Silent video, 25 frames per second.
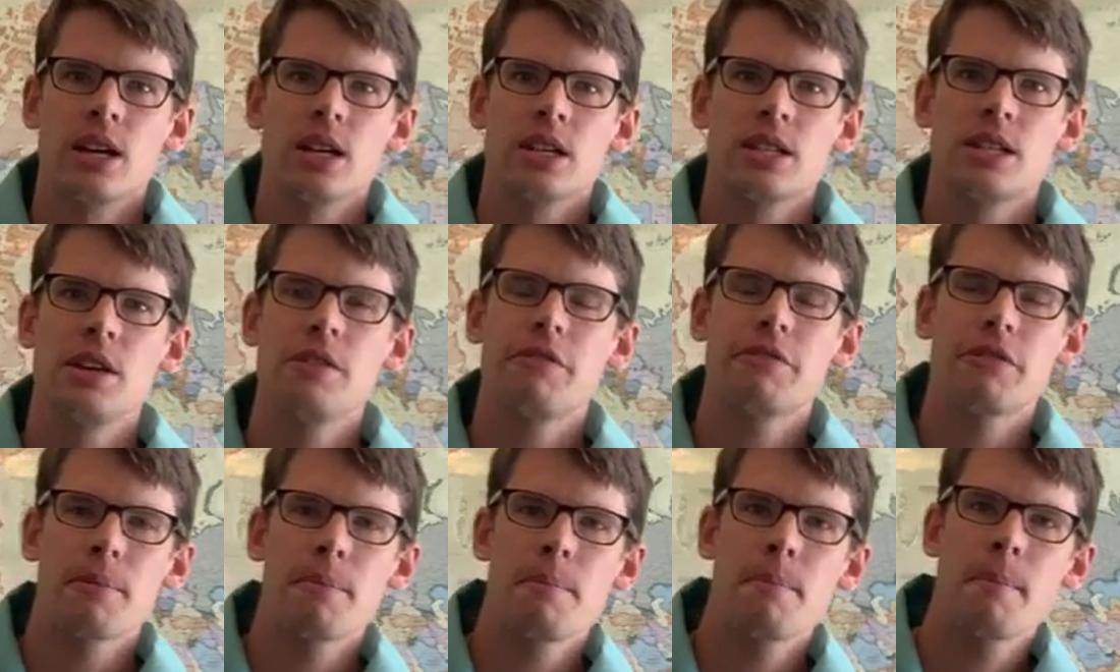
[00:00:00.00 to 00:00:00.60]
See,
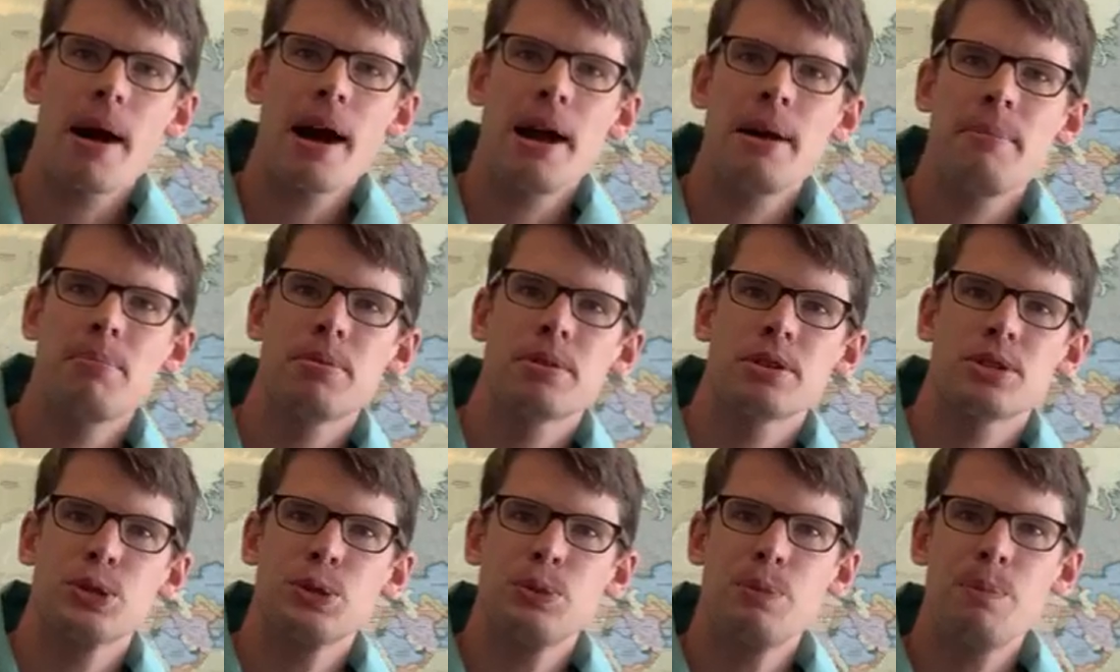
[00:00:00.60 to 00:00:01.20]
from my
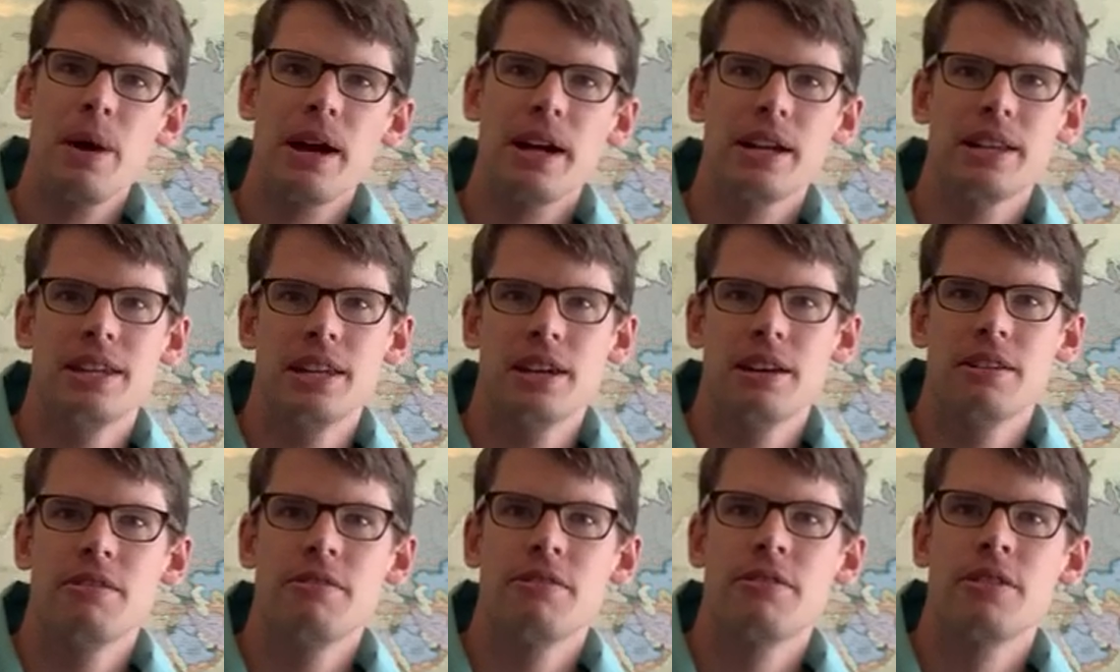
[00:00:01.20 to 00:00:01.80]

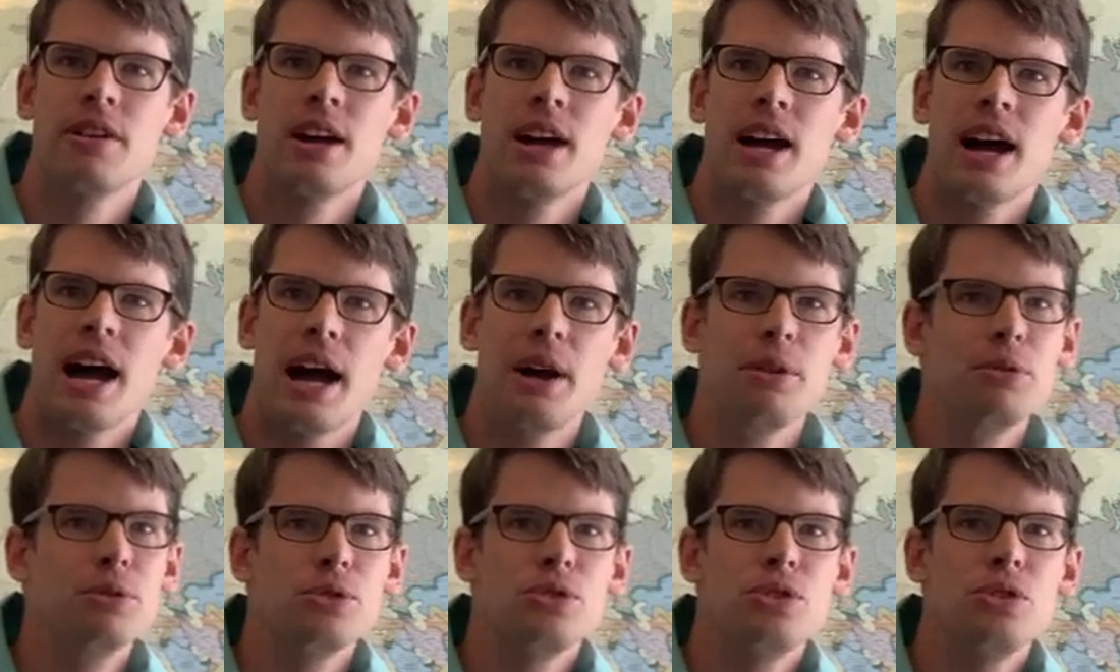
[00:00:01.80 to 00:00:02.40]
perspective,
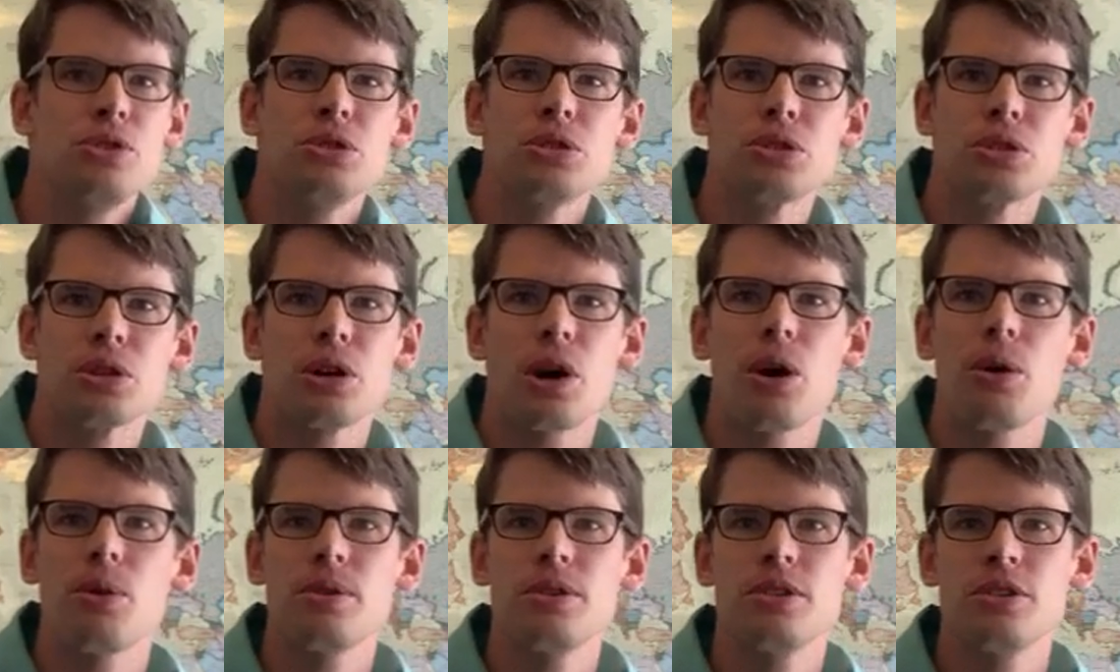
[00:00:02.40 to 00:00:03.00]
I was used to
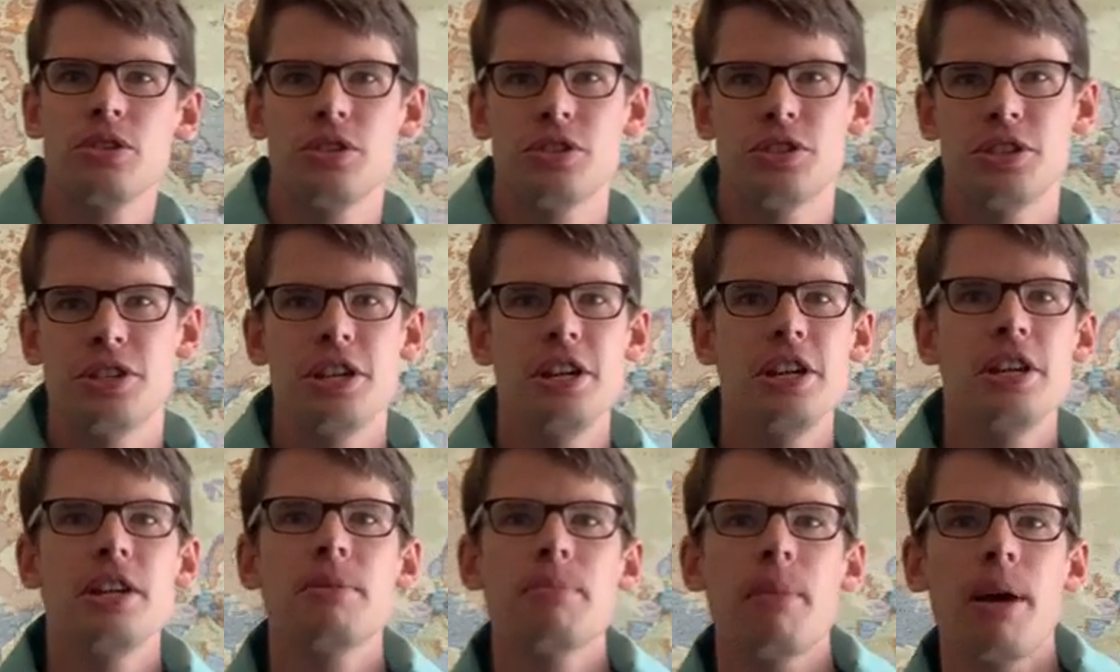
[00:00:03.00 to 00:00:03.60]
always
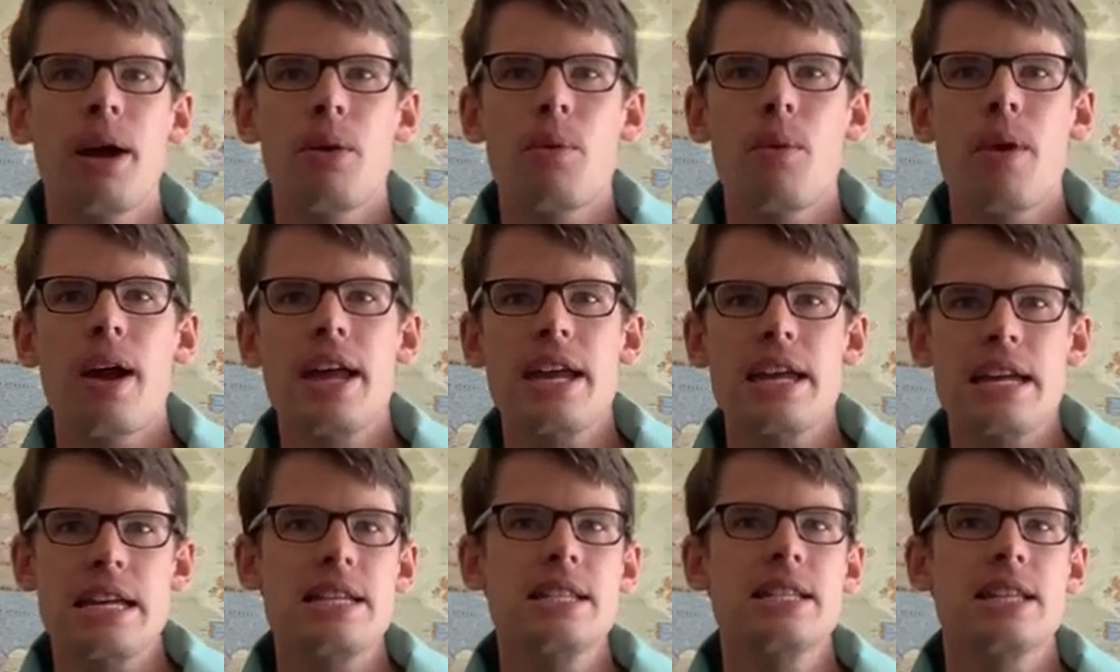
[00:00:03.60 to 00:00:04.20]
cheating my way
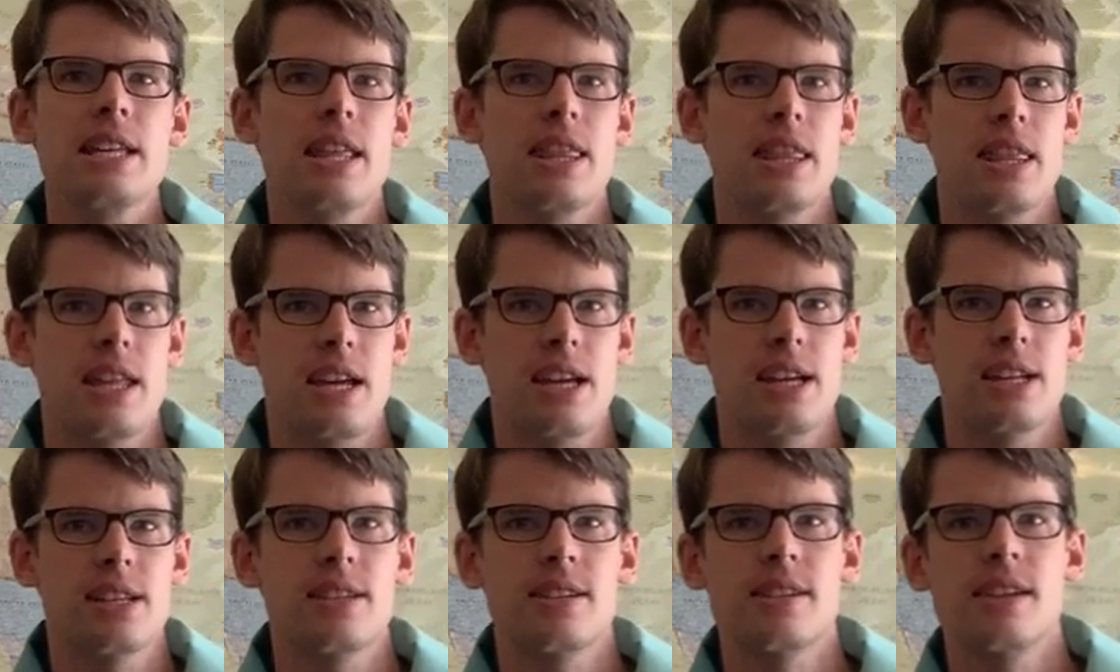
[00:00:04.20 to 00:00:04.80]
into
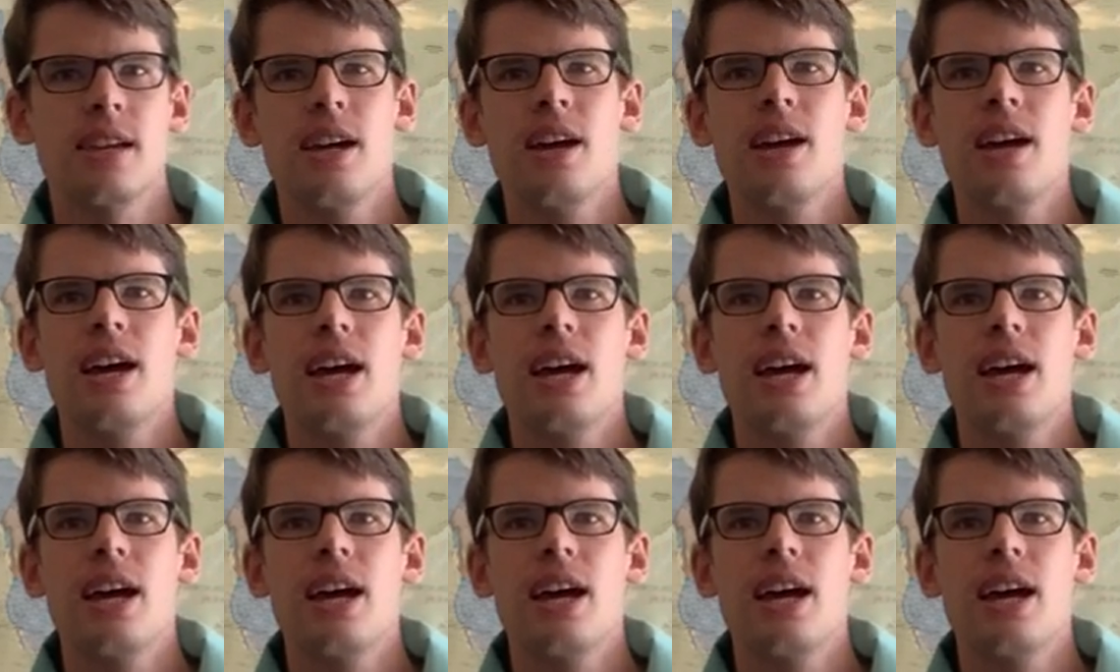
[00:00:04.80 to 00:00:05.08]
things.